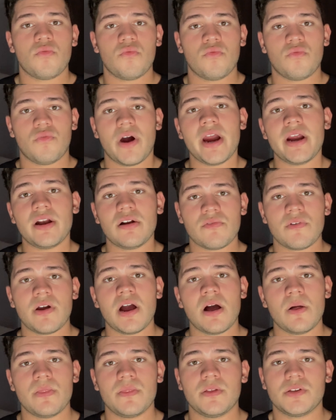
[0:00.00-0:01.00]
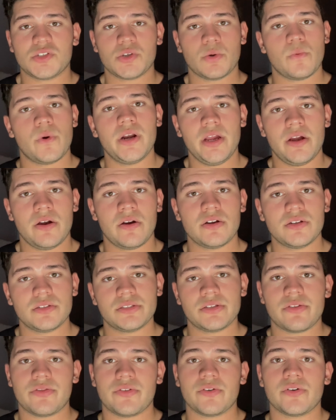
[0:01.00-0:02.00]
right around the 20 hertz to
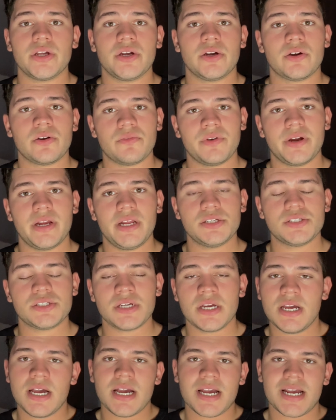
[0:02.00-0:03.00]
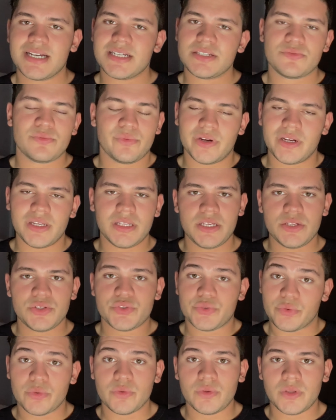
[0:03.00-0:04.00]
30 hertz range, because really,
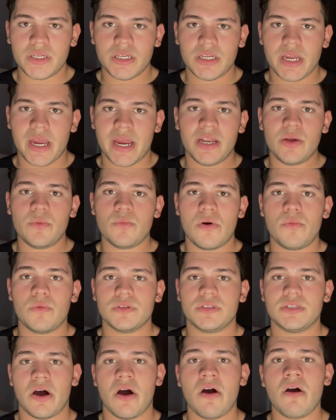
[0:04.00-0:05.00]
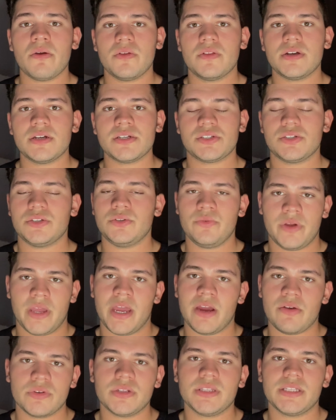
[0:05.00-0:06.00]
truly, anyone would tell you this, you
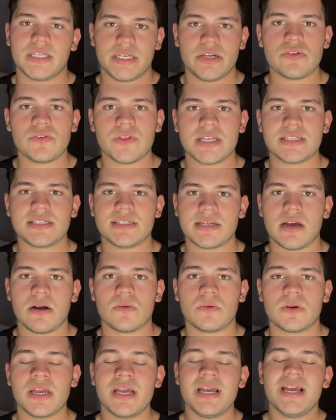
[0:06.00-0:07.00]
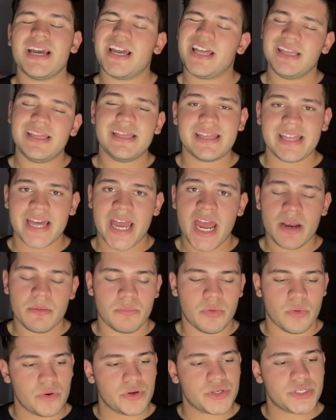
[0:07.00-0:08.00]
can't really hear that sound in that
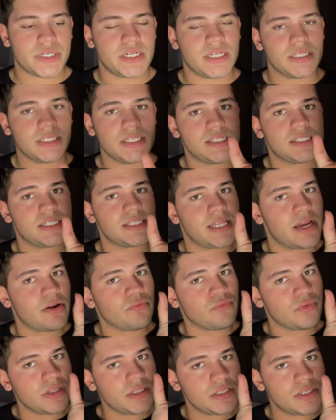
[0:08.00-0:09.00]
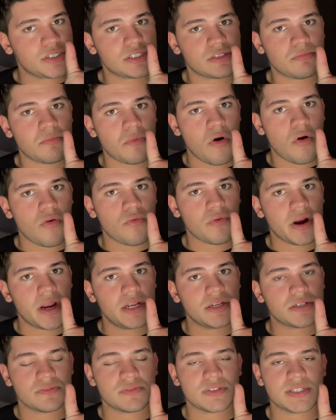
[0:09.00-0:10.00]
portion, at least in that really small range
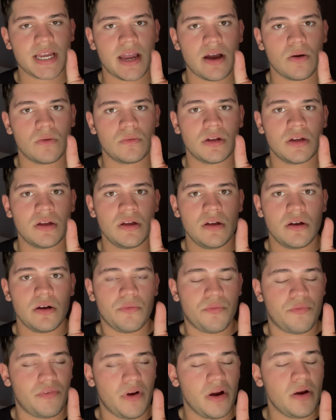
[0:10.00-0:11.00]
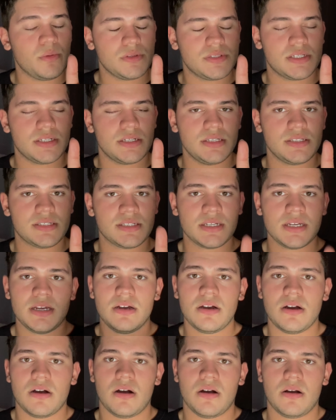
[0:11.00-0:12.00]
of sound or frequencies.
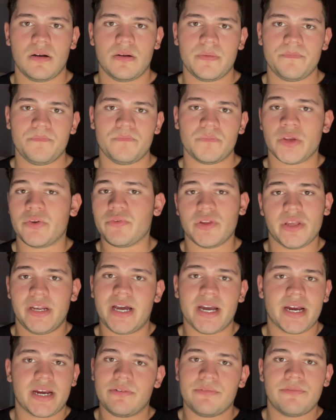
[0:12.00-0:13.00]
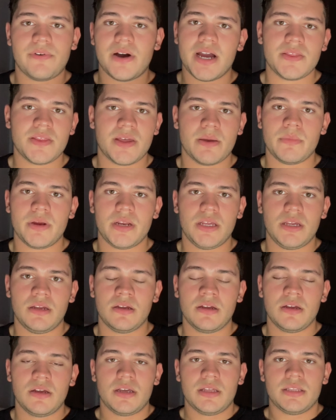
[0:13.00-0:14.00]
You're really not going to find that
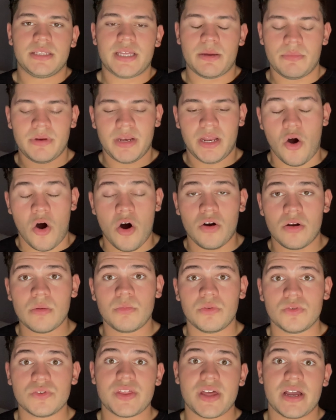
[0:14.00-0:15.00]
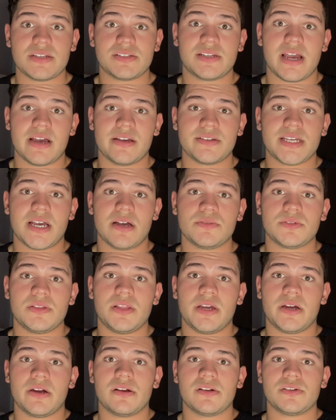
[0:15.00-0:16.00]
many audible sounds in
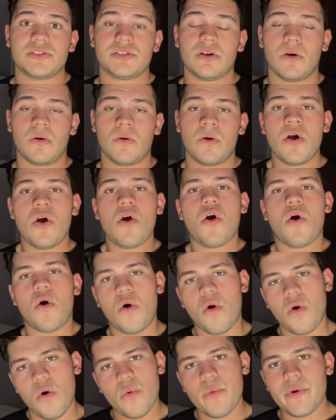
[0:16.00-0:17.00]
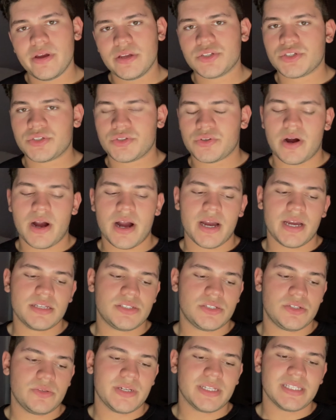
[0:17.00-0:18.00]
there. So always try
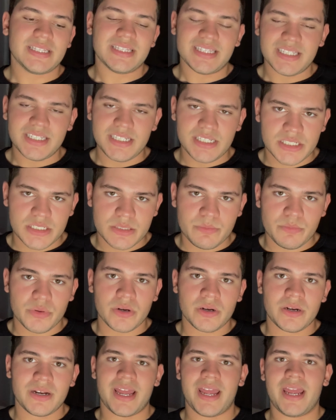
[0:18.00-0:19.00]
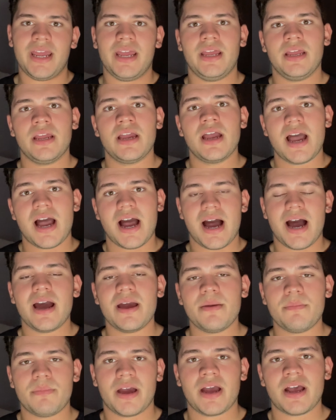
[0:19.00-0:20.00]
to at least put a high
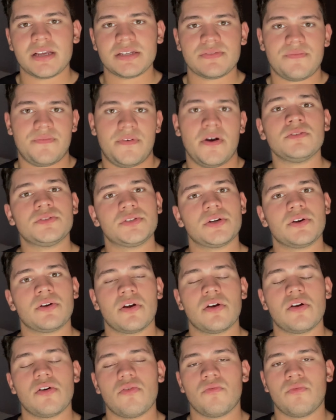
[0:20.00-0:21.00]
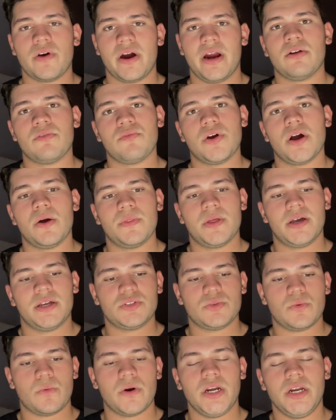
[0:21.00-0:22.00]
pass filter right around that
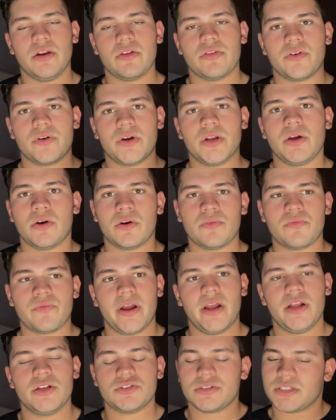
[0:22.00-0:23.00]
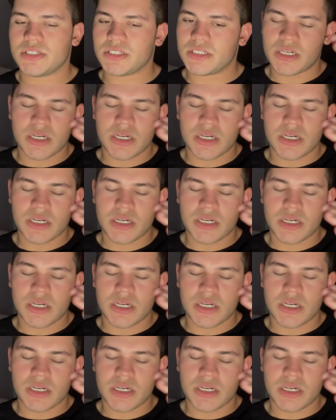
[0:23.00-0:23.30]
20 to 30 hertz range and just